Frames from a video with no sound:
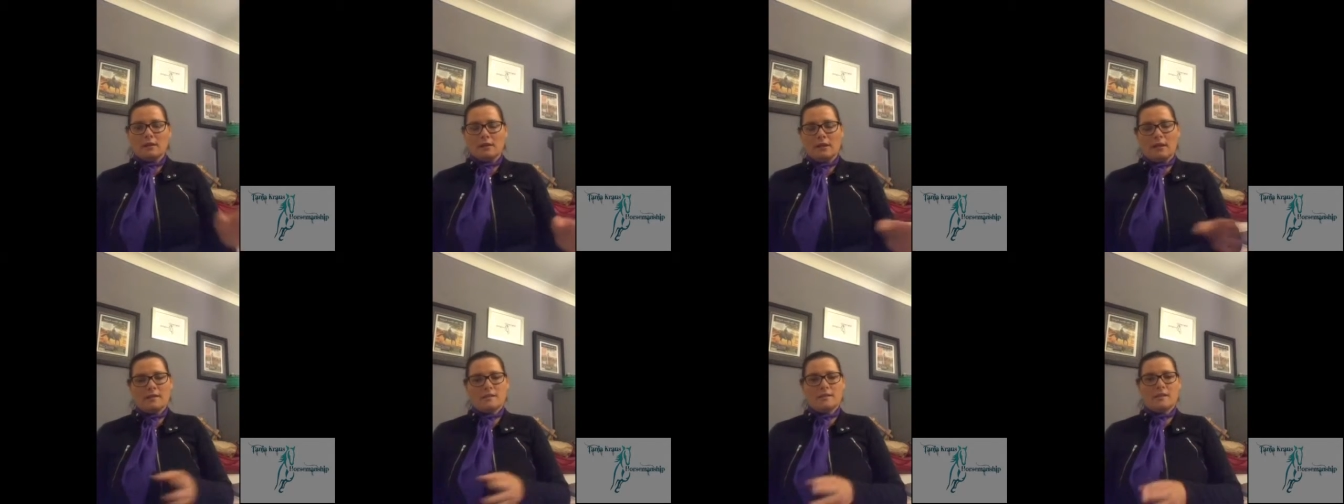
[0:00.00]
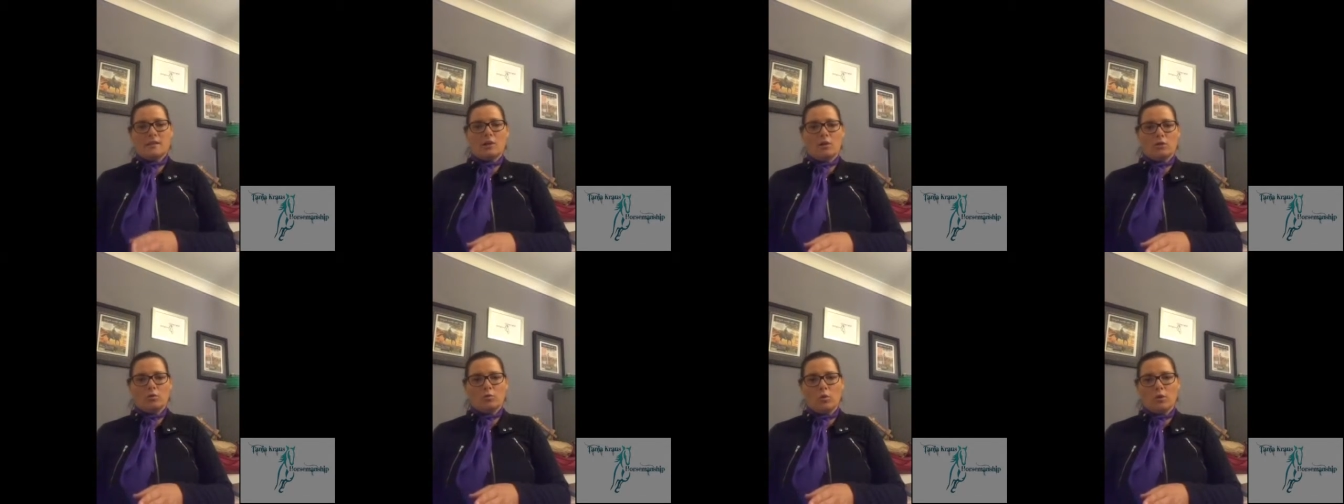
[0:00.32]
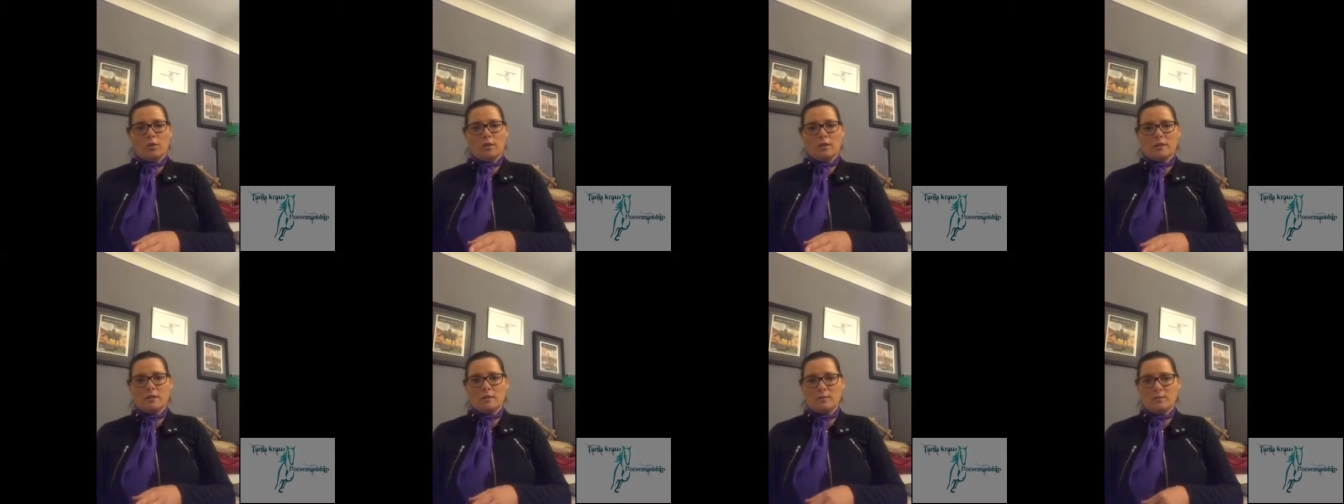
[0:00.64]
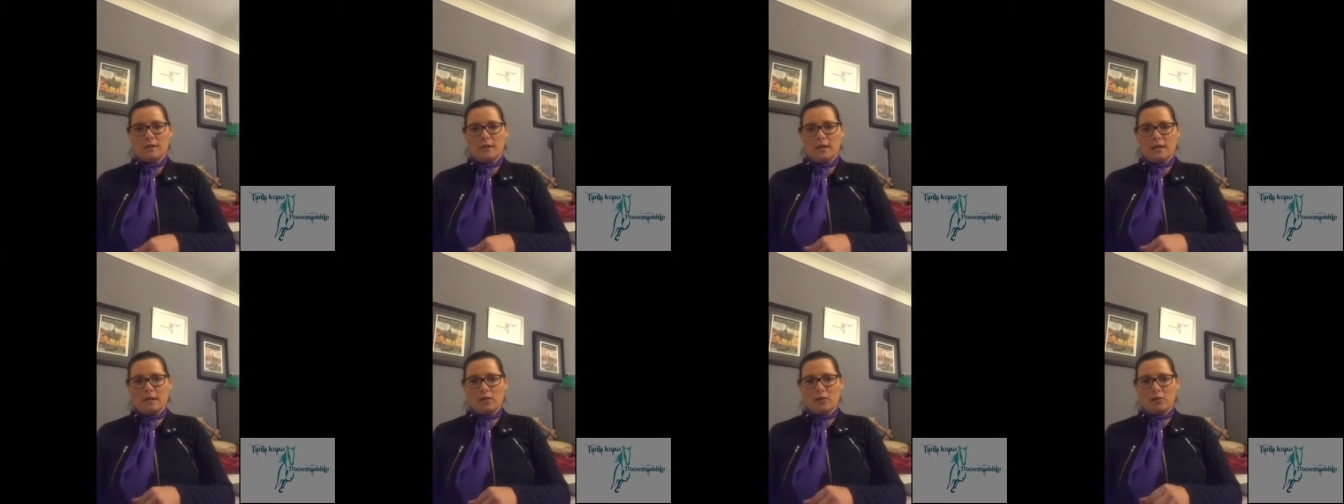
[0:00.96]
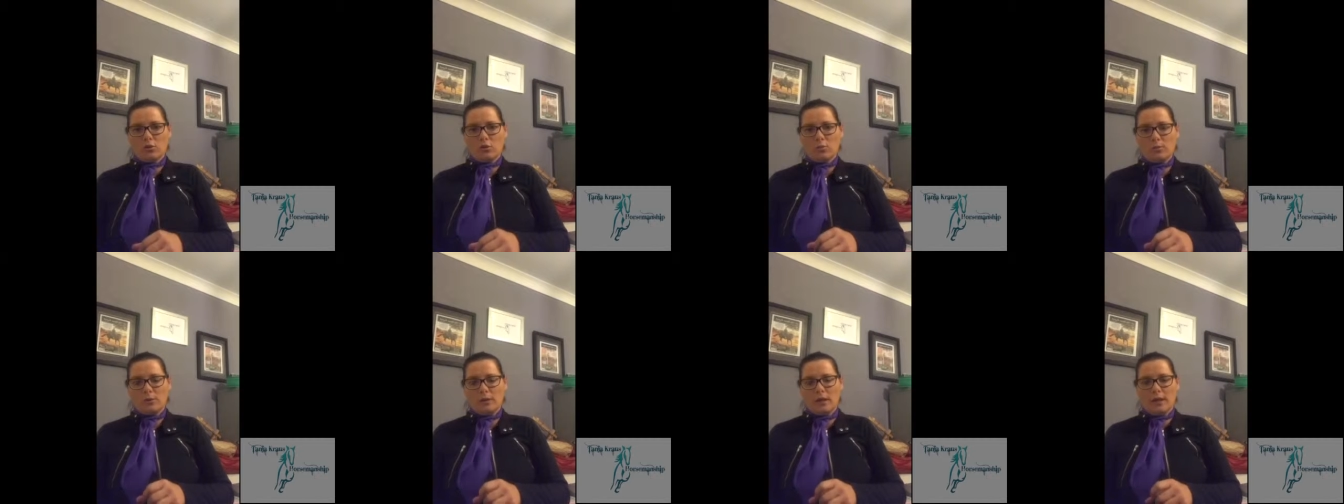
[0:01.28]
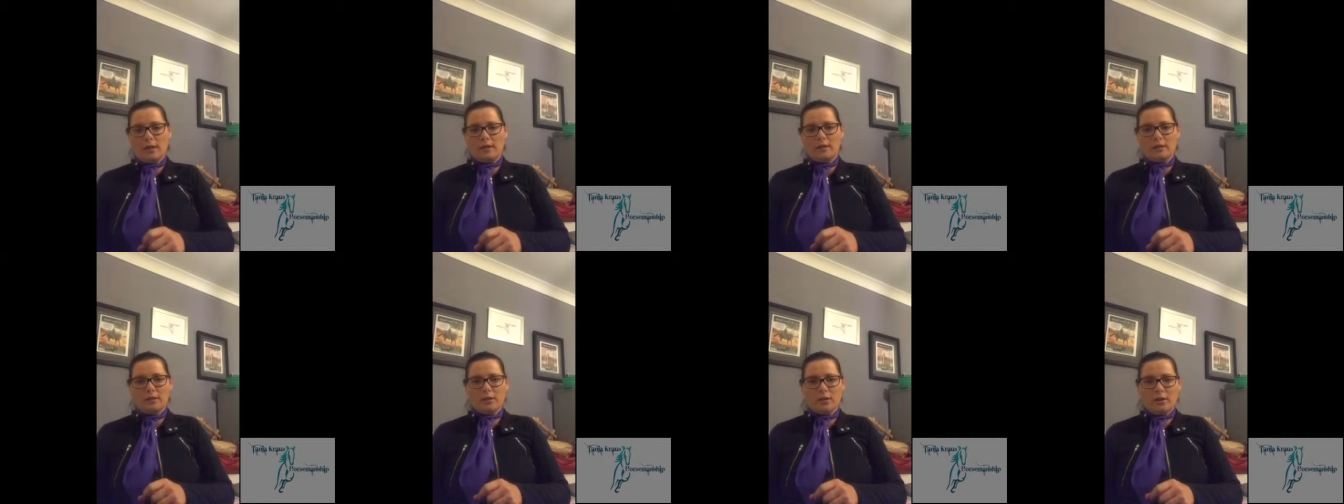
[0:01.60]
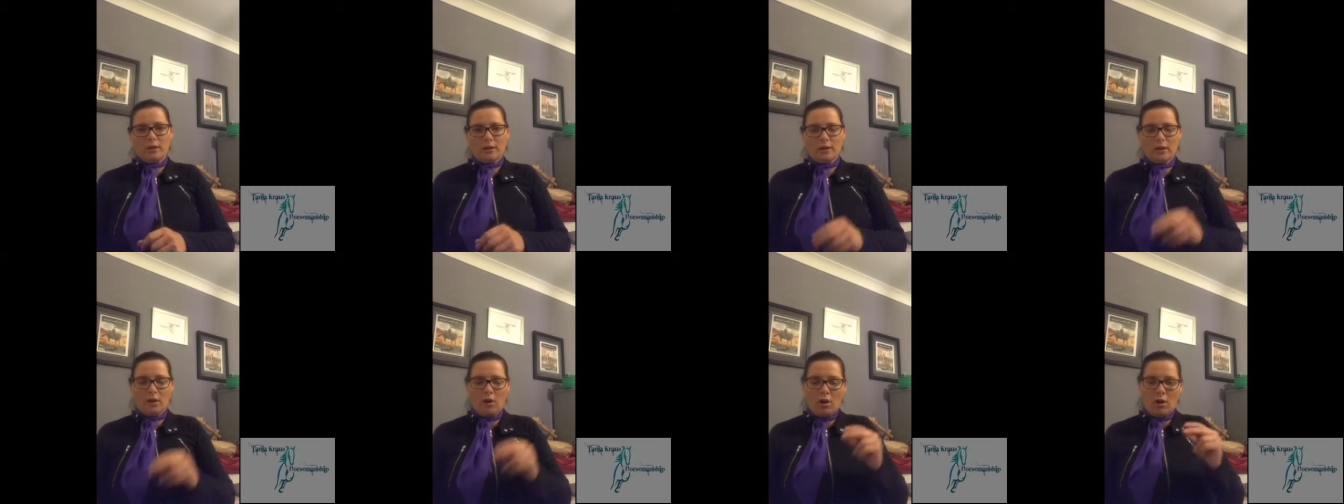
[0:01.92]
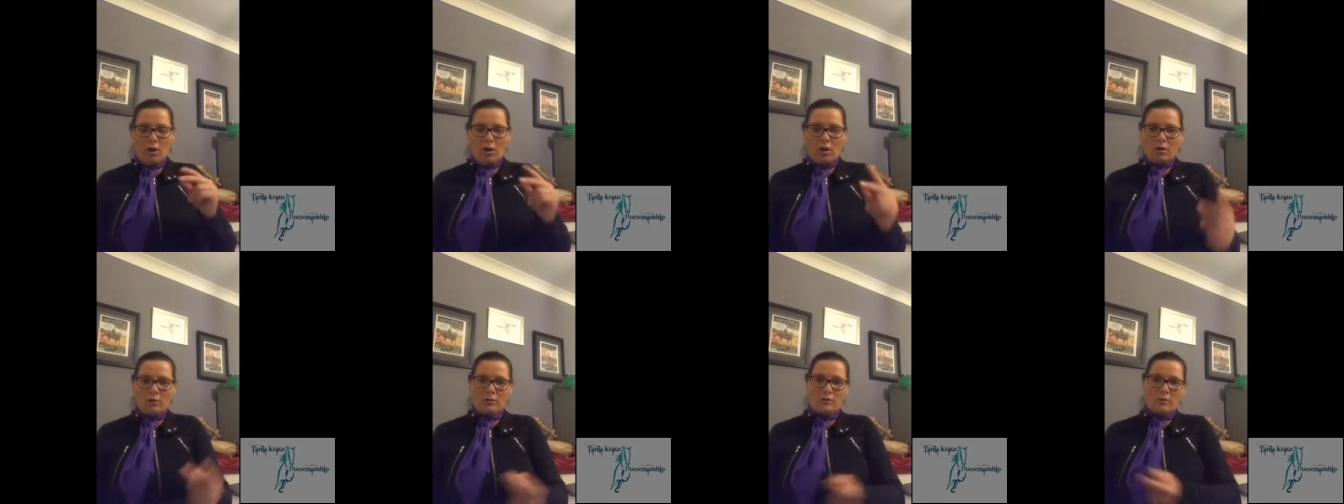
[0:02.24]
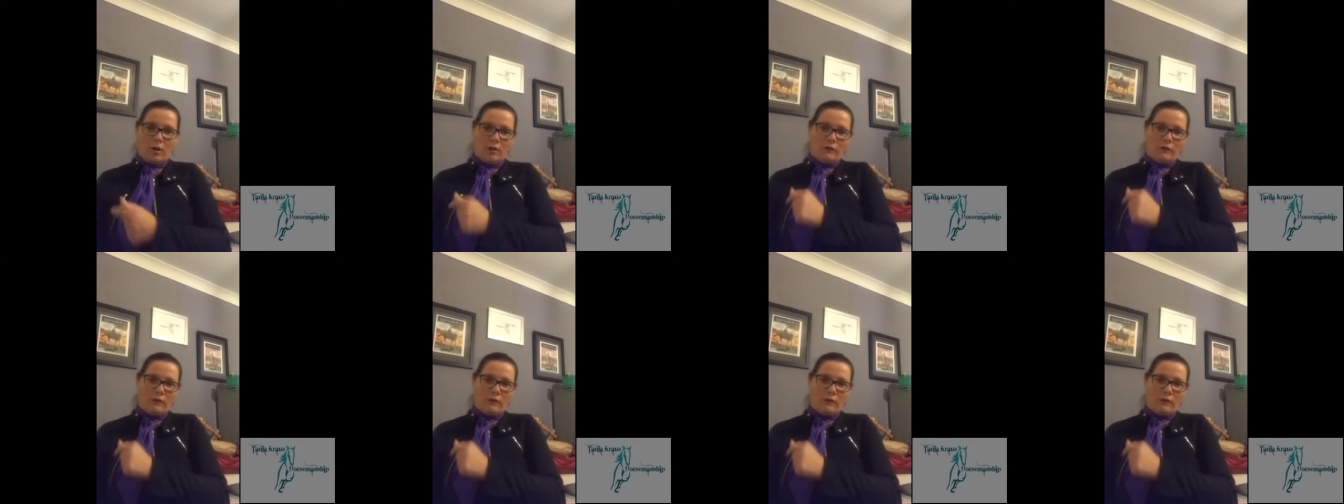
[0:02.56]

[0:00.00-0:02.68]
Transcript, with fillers: Last thing I'd want is to be getting on a plane and going, oh,